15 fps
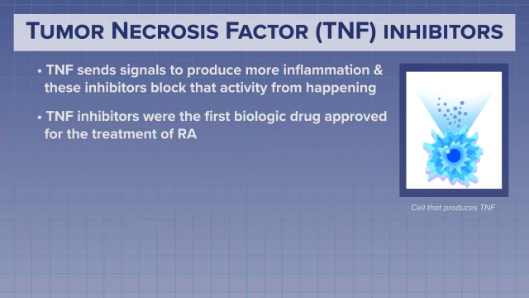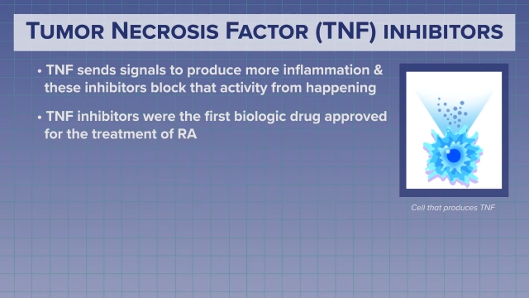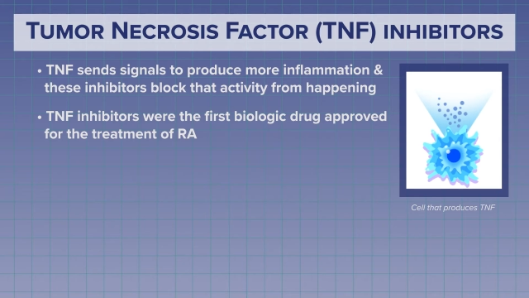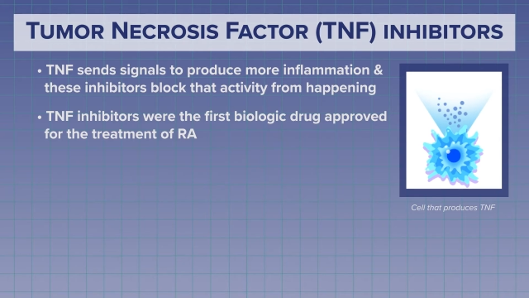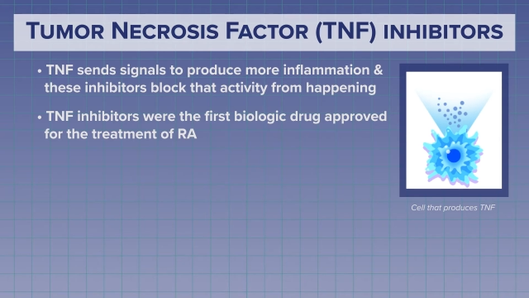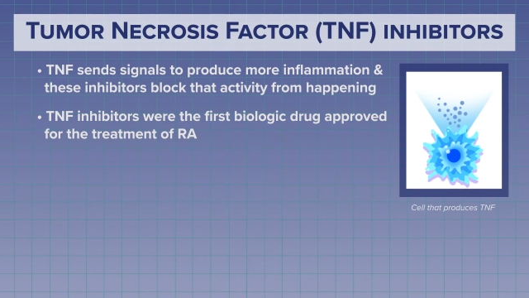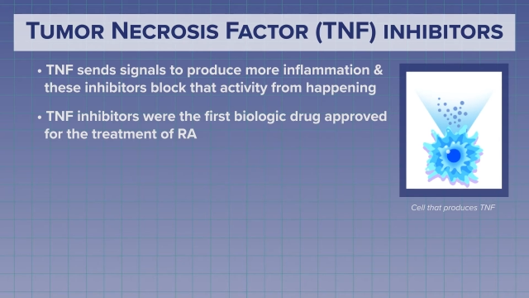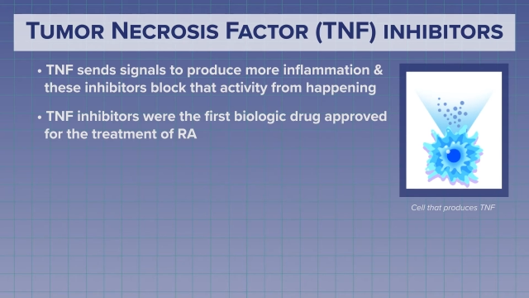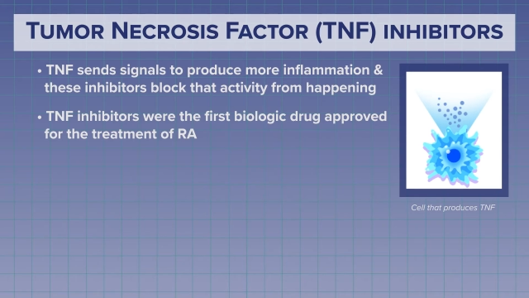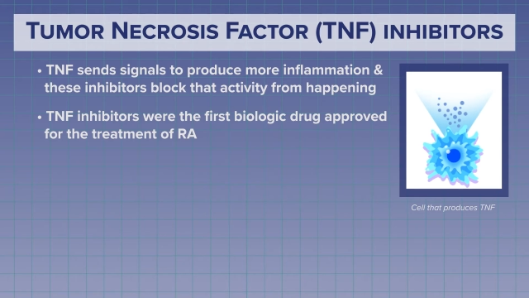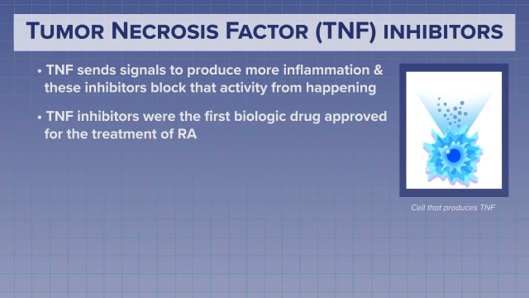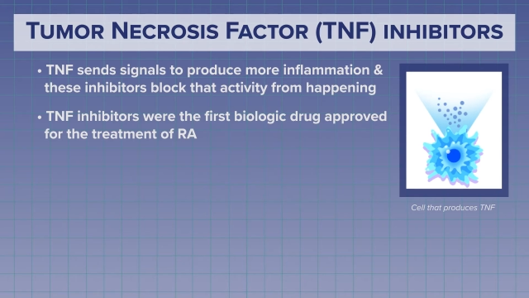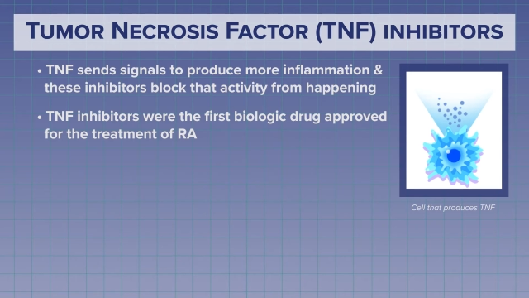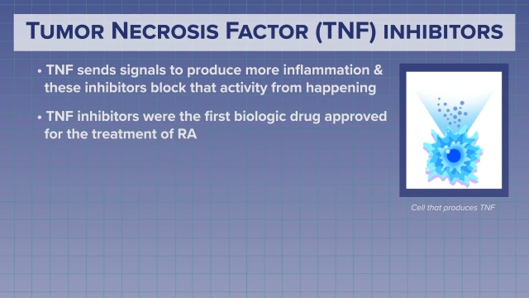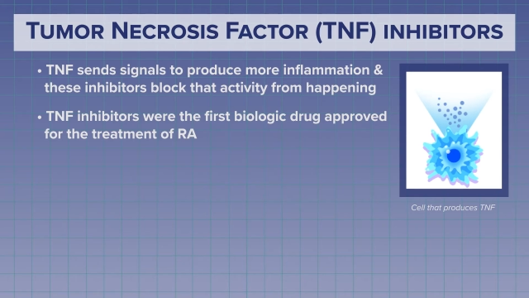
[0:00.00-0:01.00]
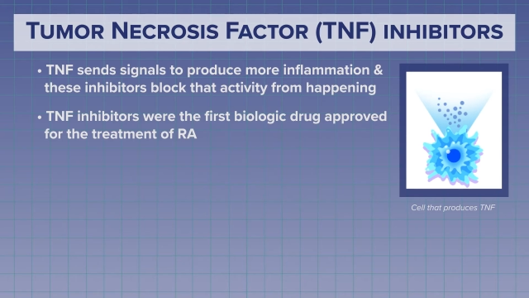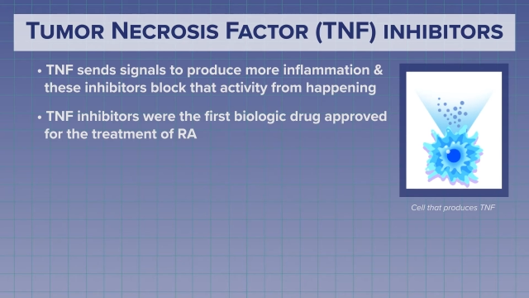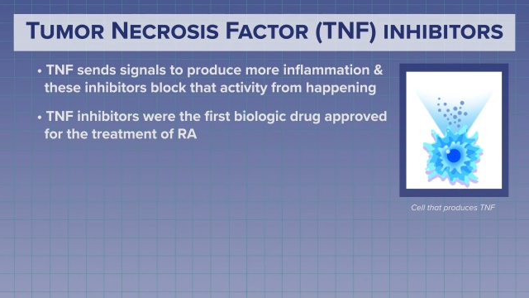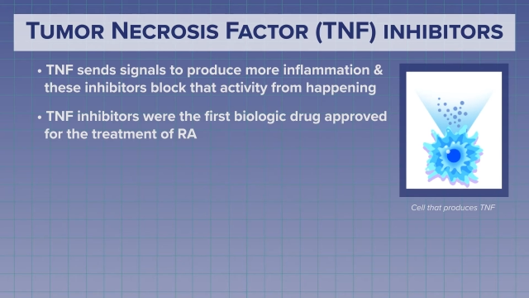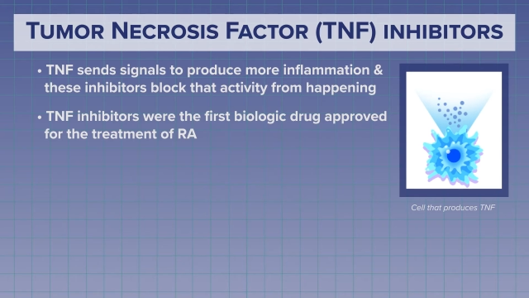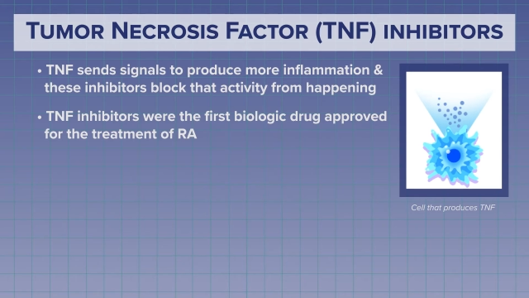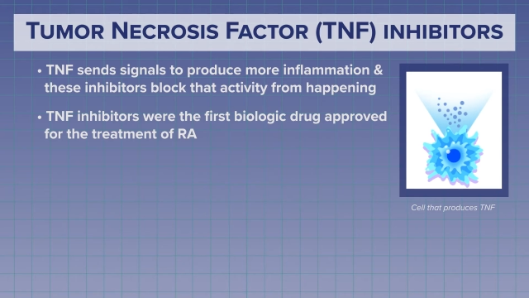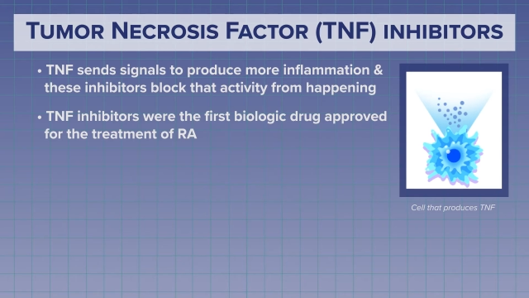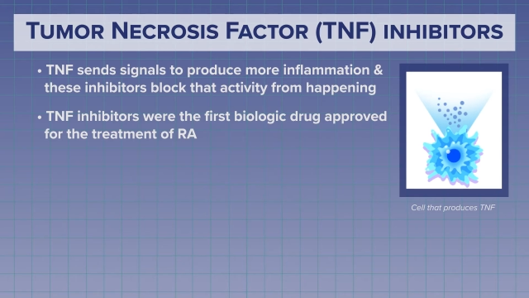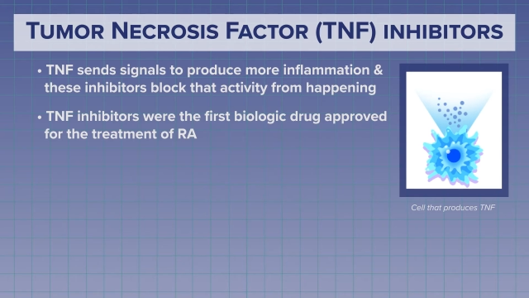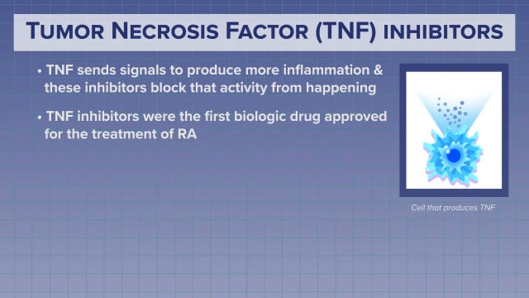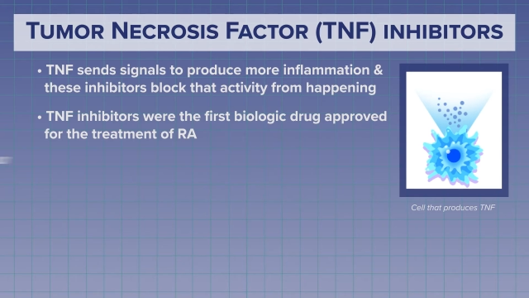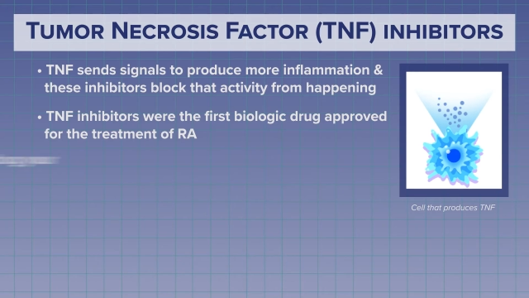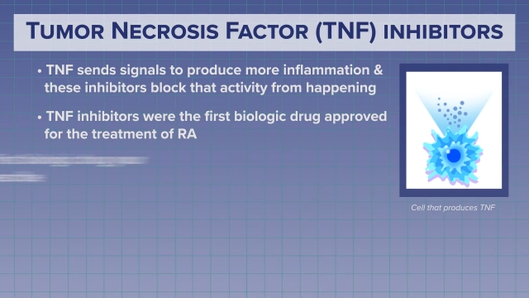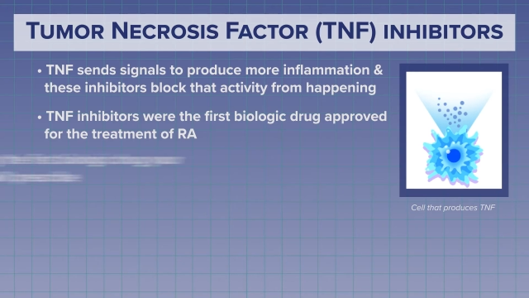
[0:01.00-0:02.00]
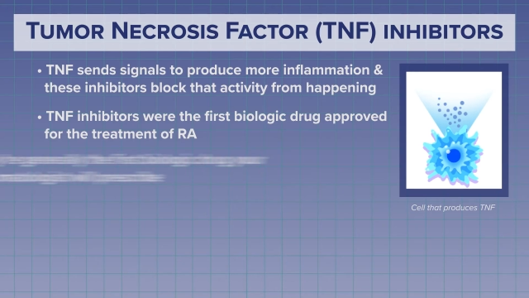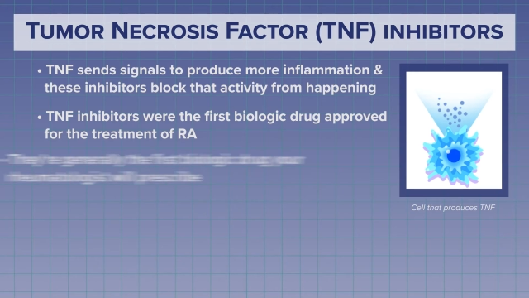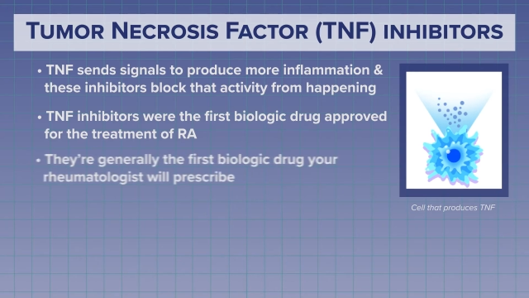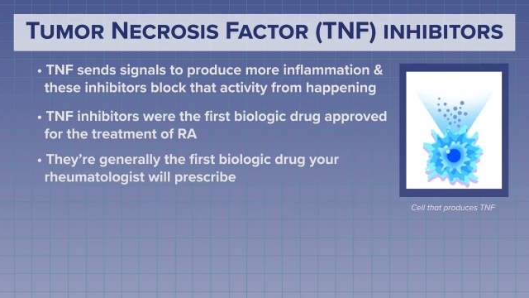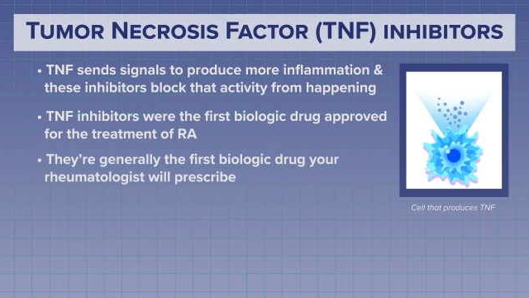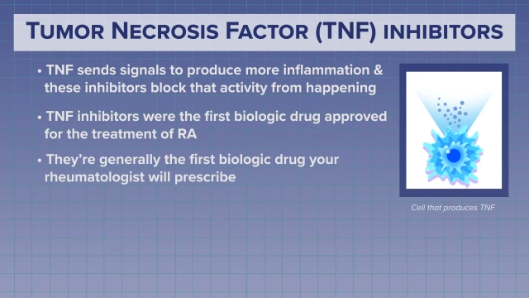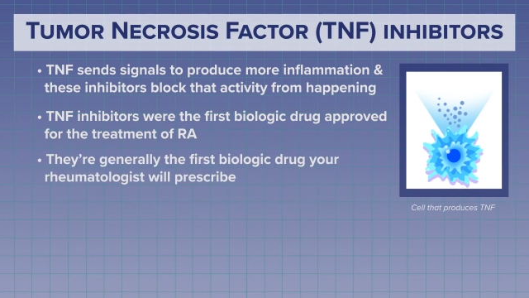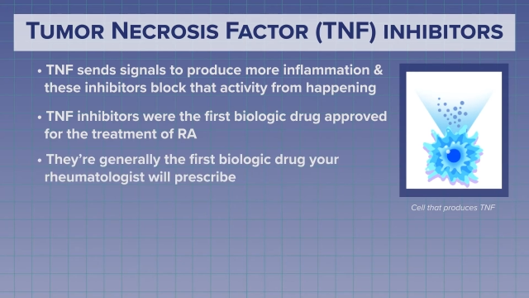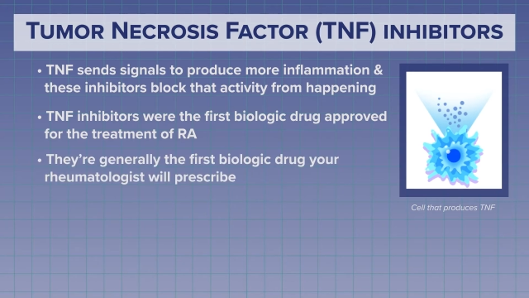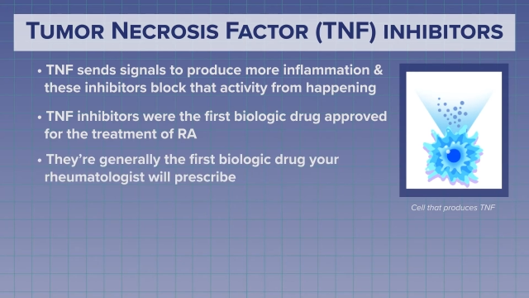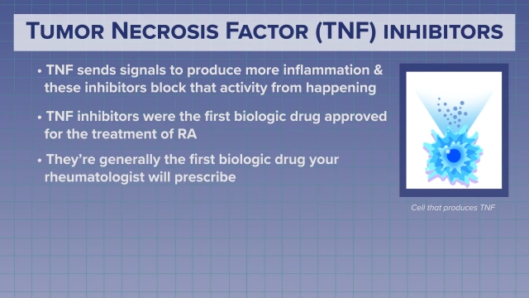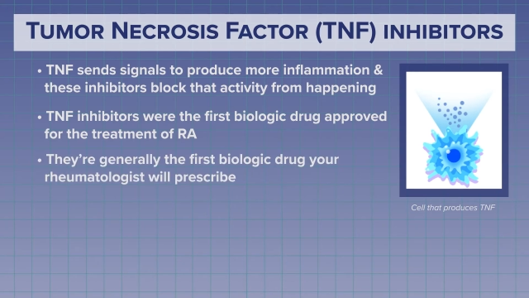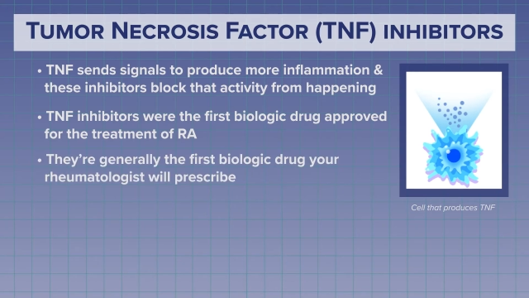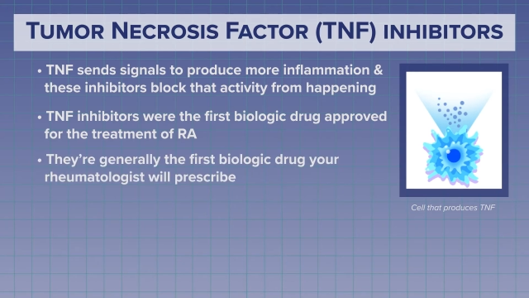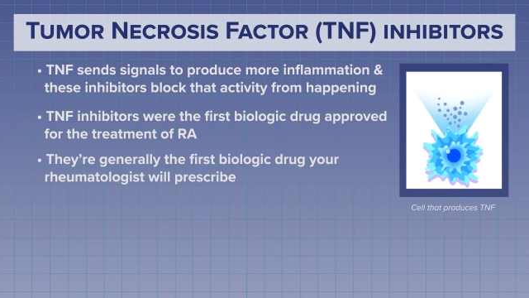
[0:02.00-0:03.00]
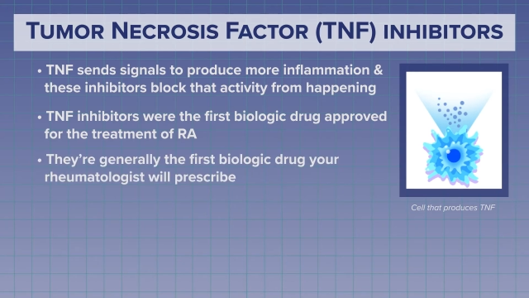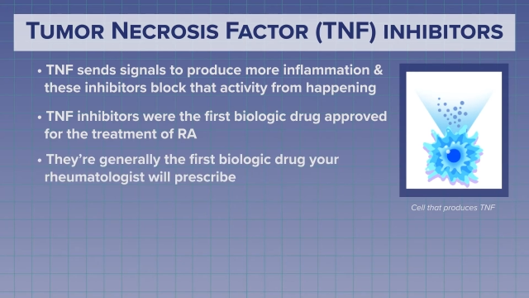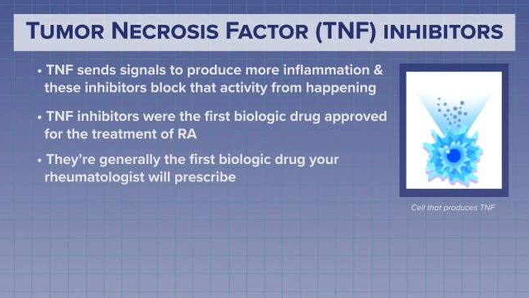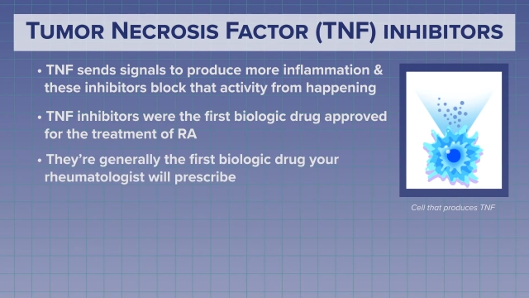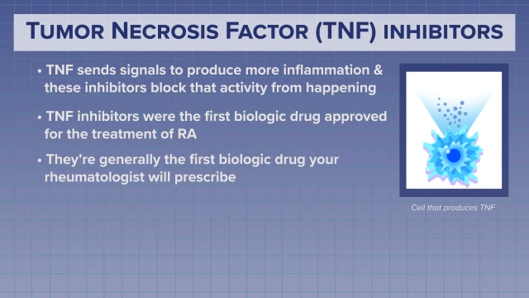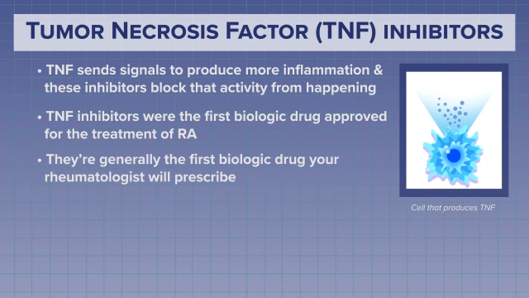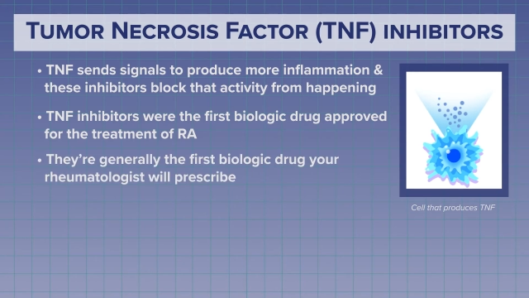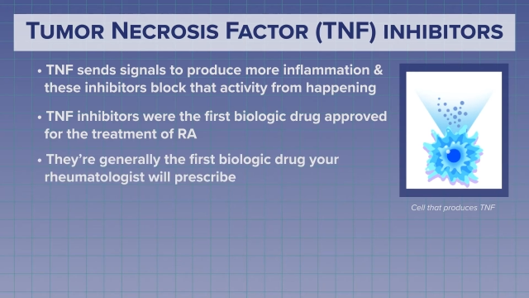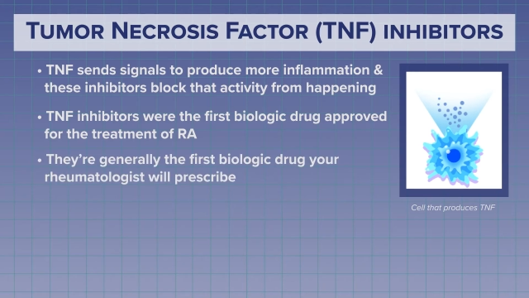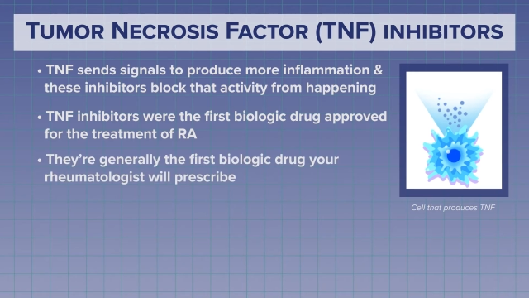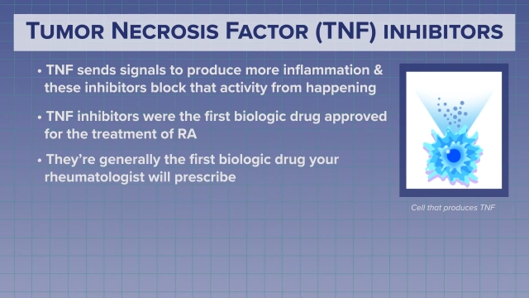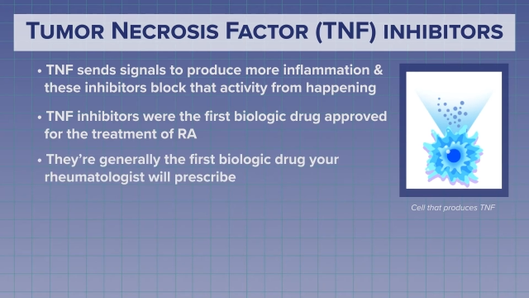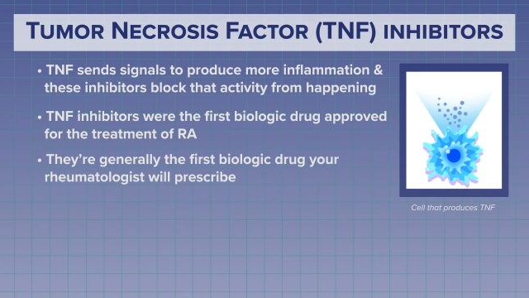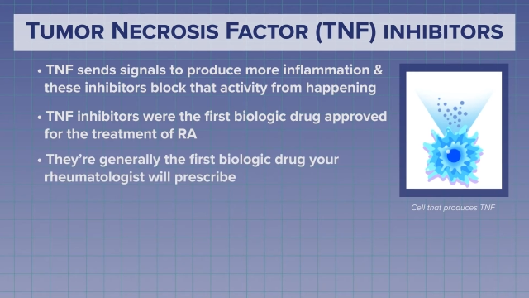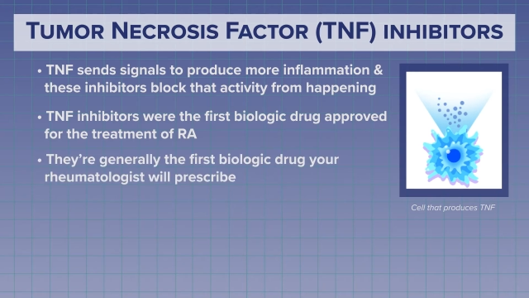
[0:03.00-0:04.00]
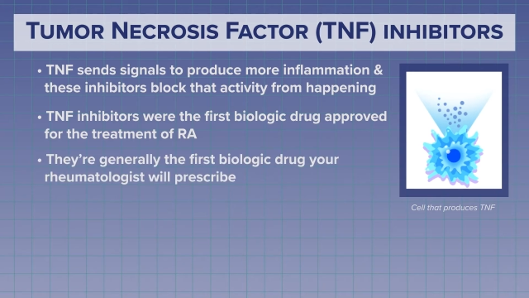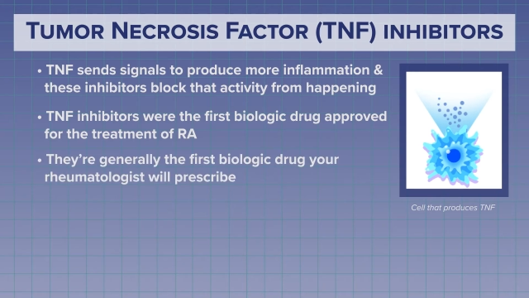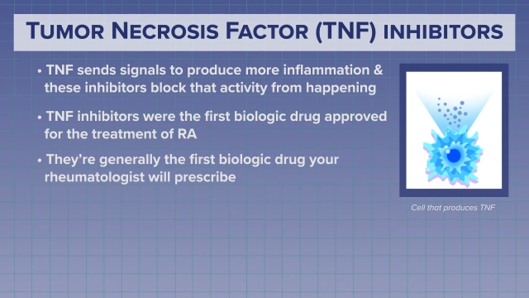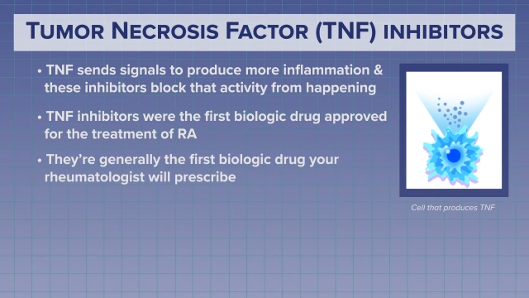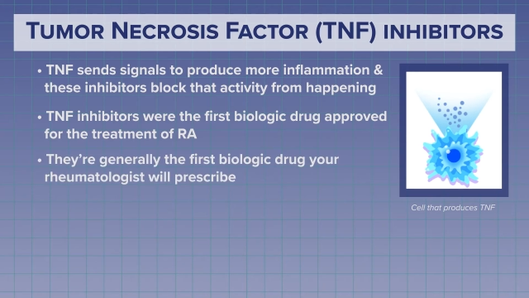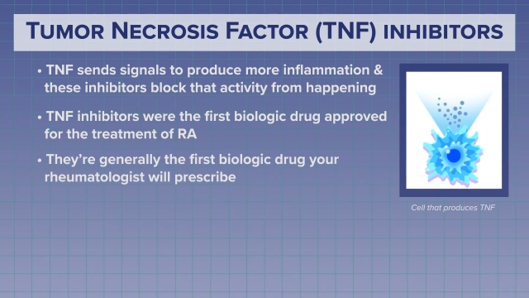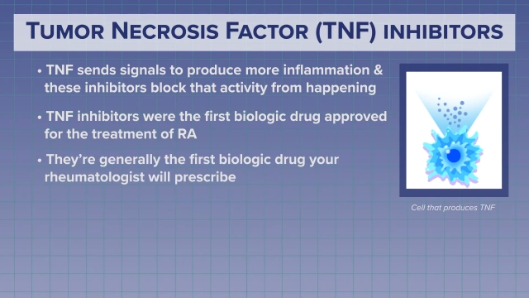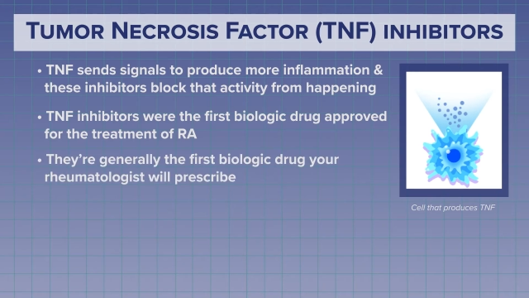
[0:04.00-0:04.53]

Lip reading: [unreadable: no face in view]